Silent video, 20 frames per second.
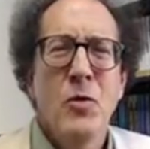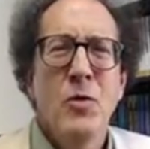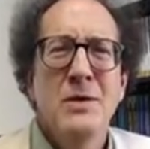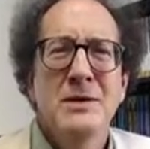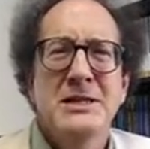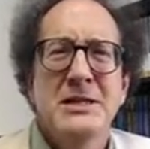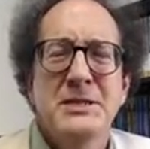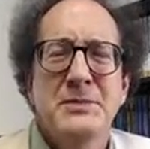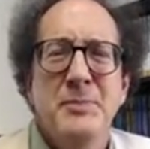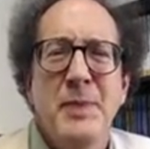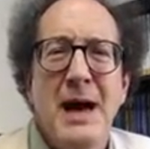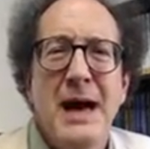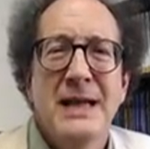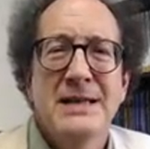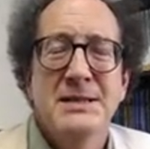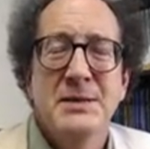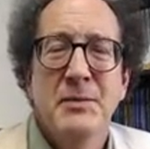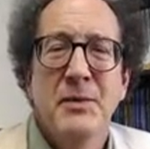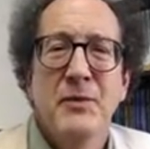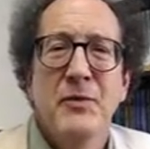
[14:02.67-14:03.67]
course it's
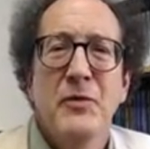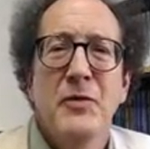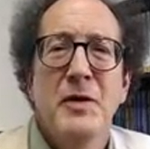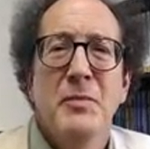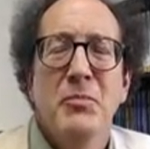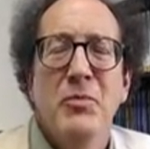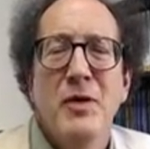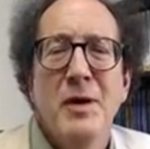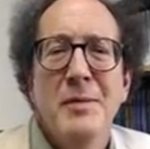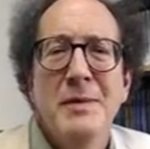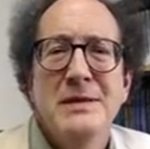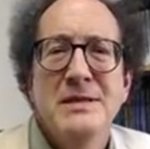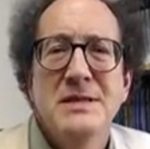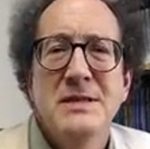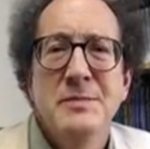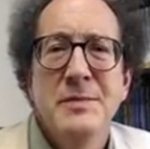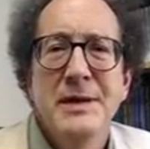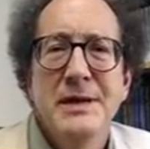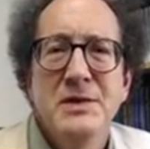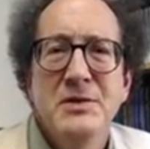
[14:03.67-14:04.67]
possible for the premise
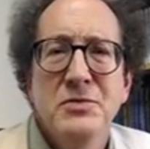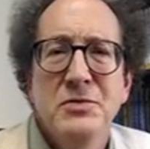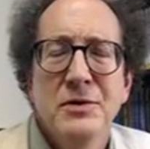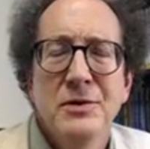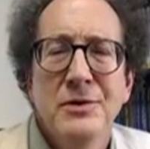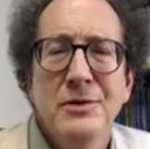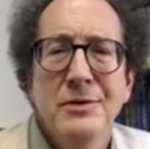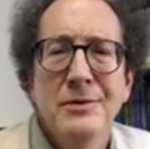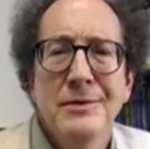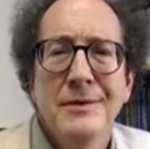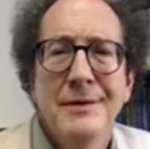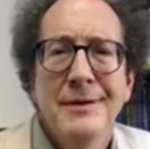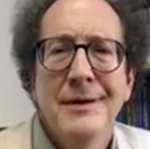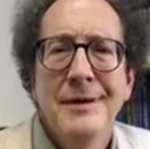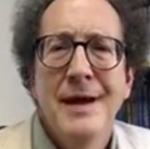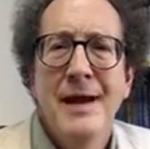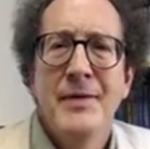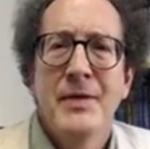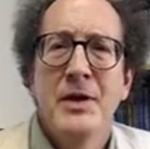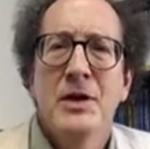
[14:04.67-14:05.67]
to be true
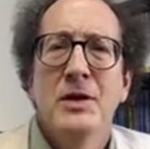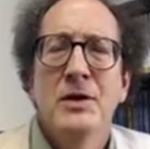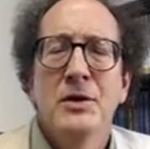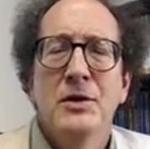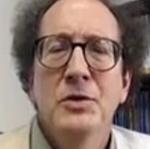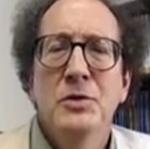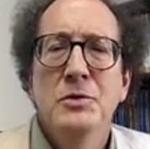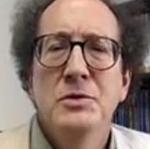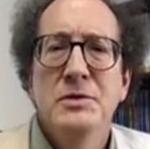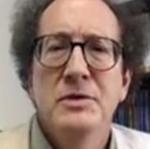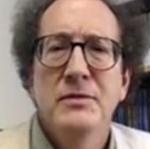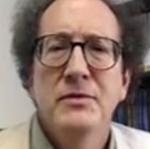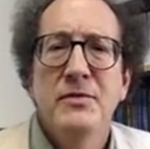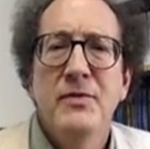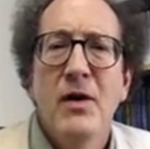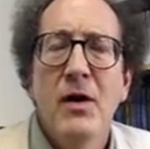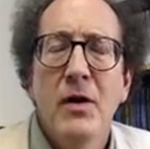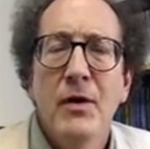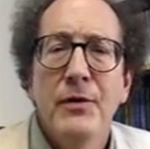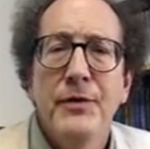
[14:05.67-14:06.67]
and the conclusion
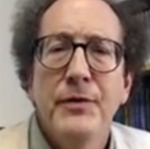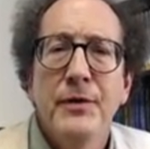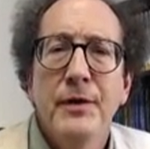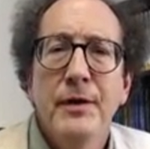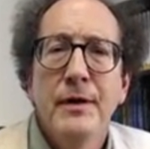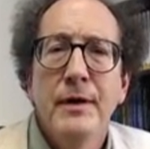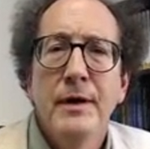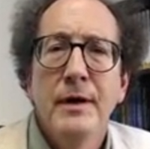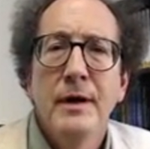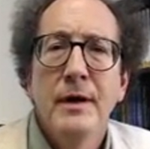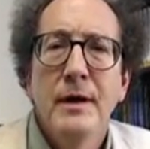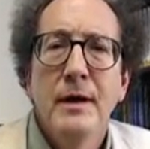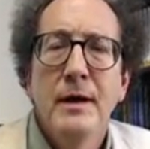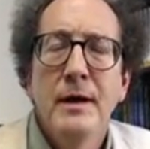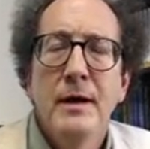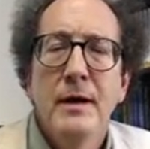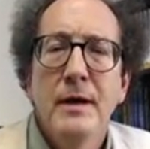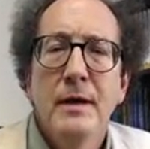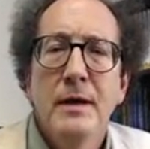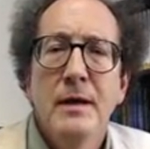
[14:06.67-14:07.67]
false.
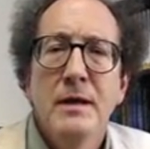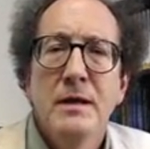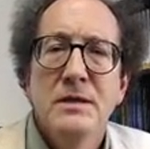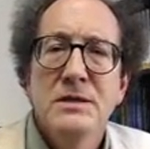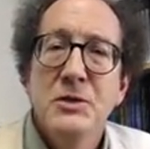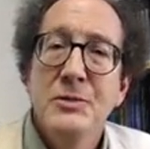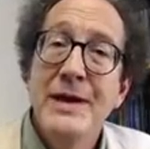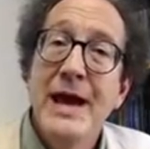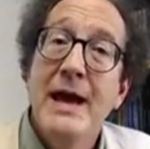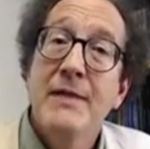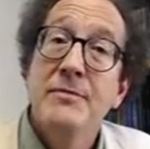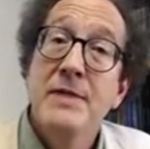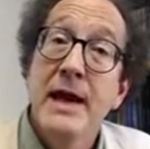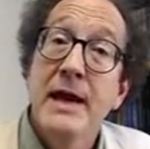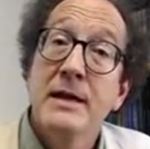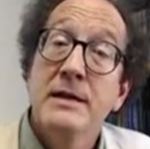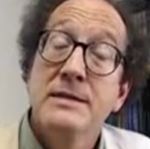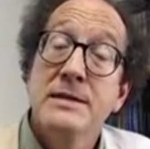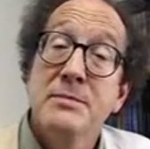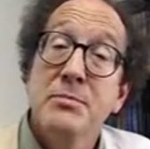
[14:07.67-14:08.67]
So we have to
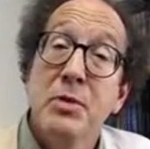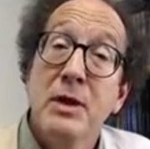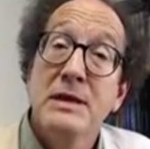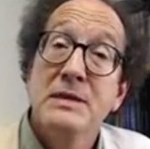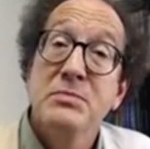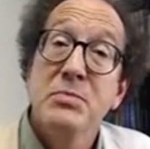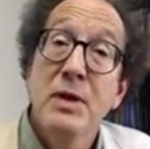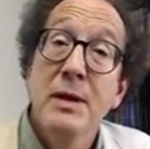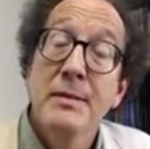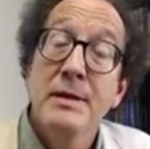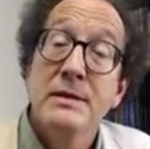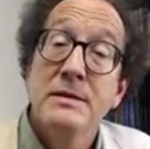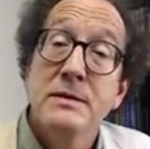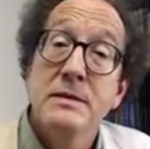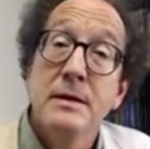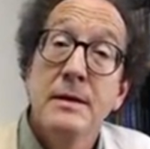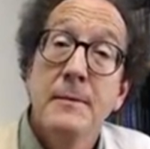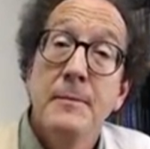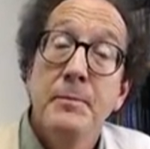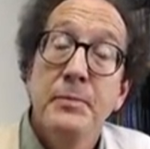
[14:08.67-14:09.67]
add a suppressed premise.
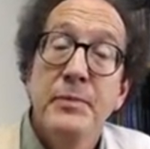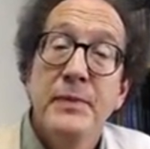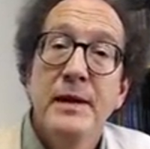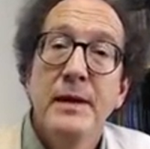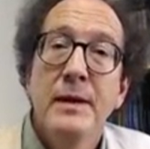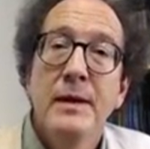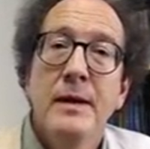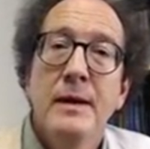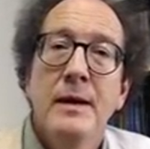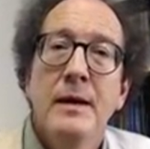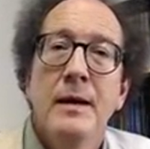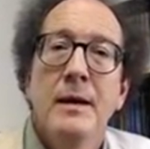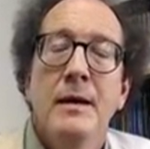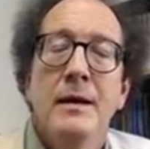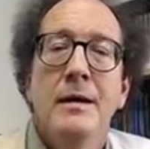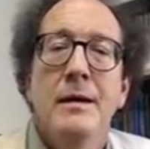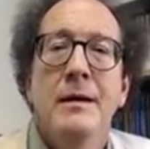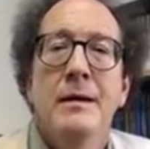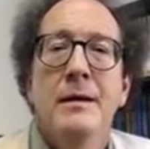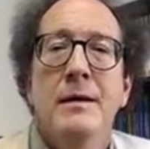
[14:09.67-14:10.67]

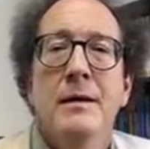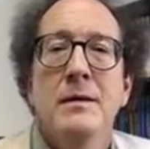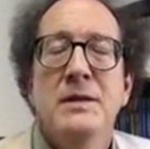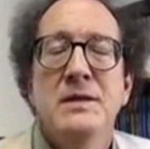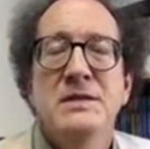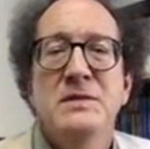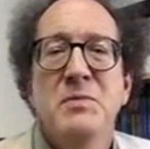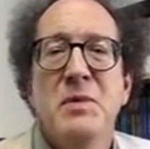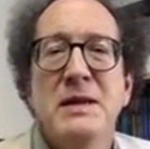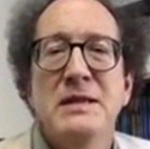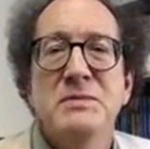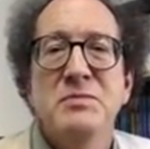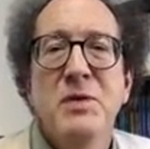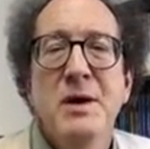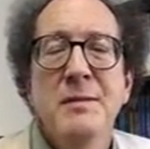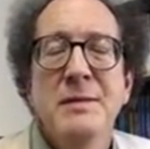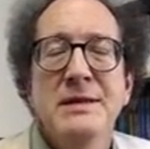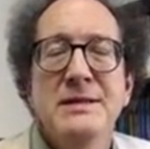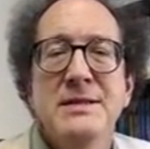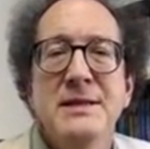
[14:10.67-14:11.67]
The suppressed
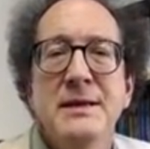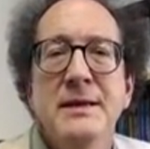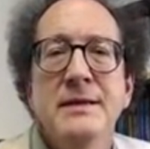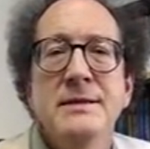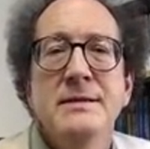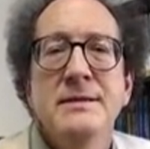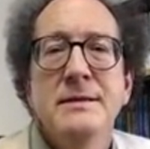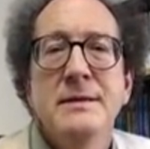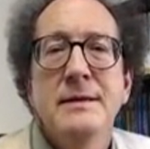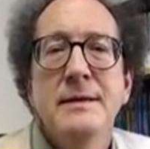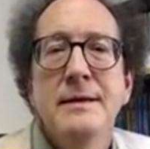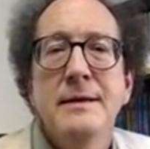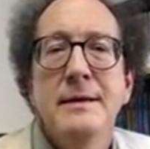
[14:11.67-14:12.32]
premise is